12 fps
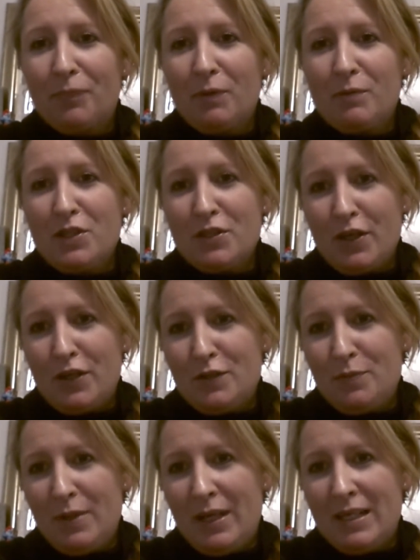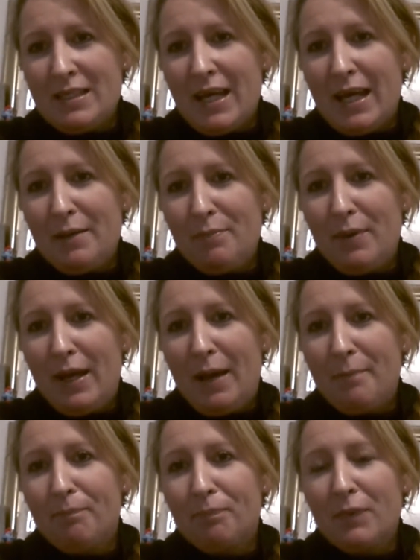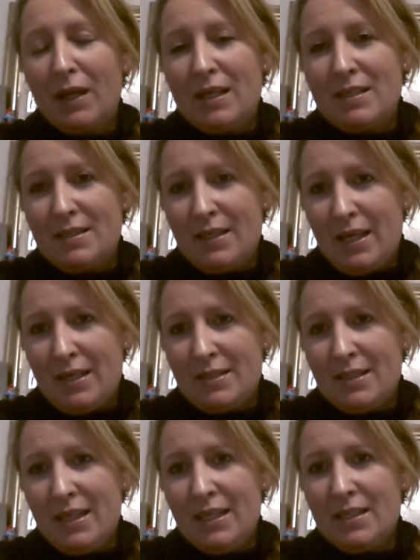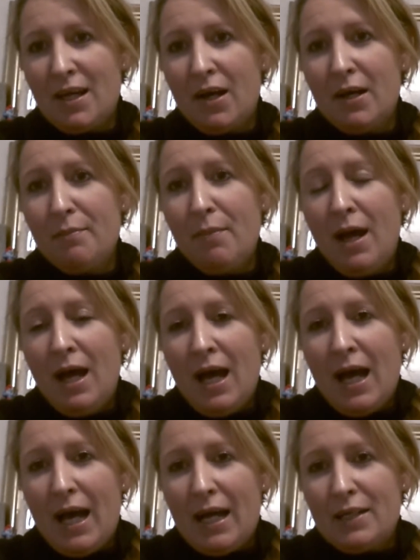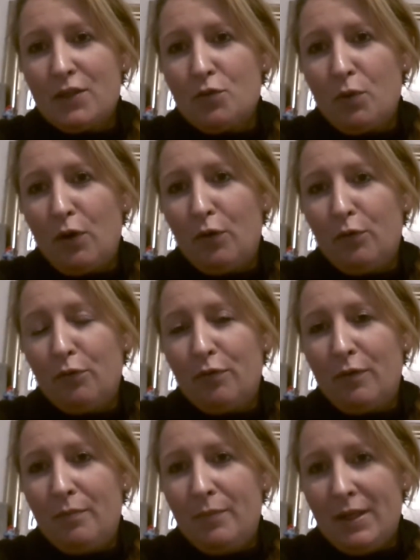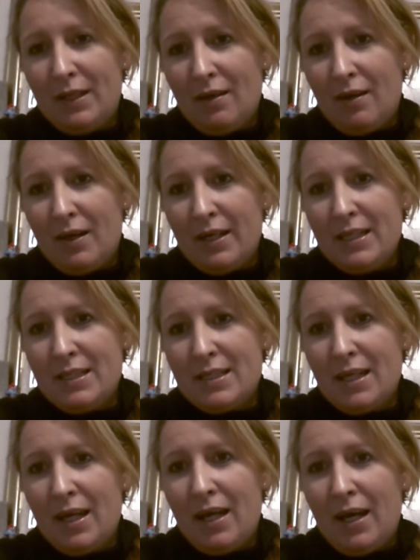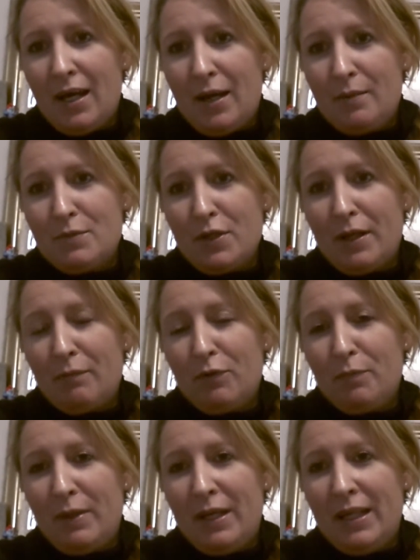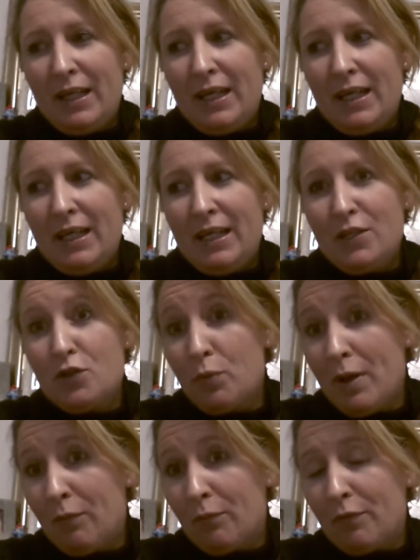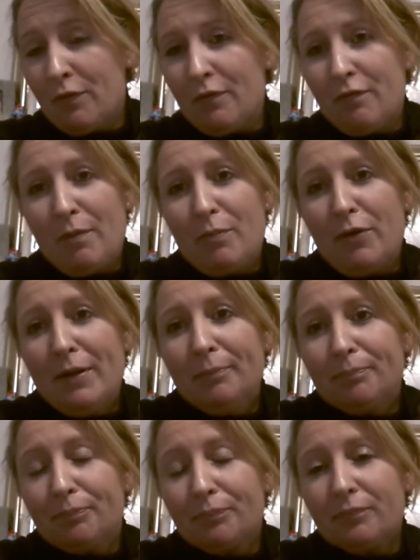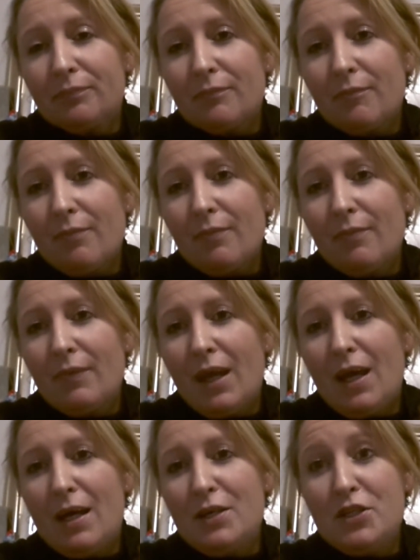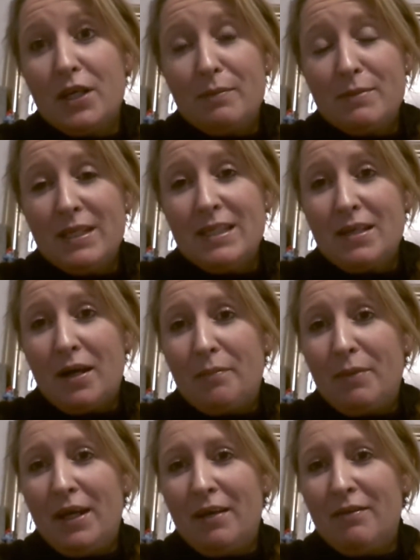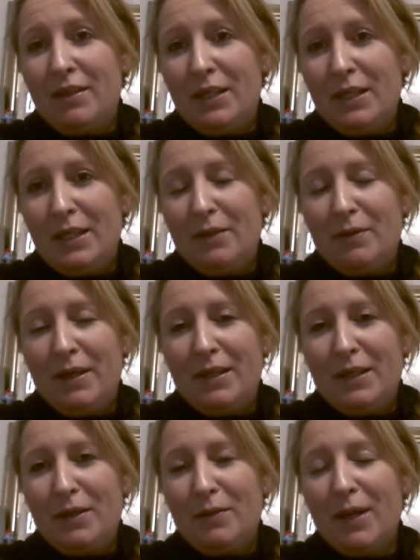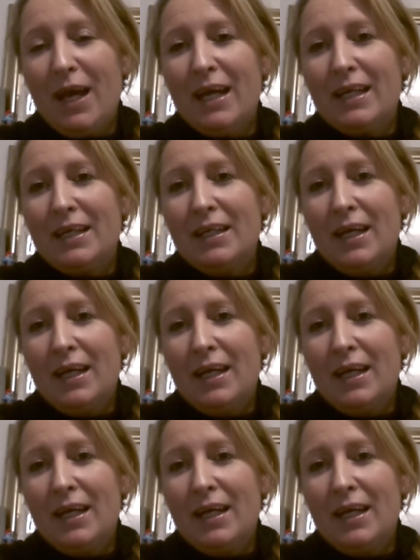which is going to be at 8 p.m. CST time and 12 midnight. So that would be the 12th of February GMT time here in the UK.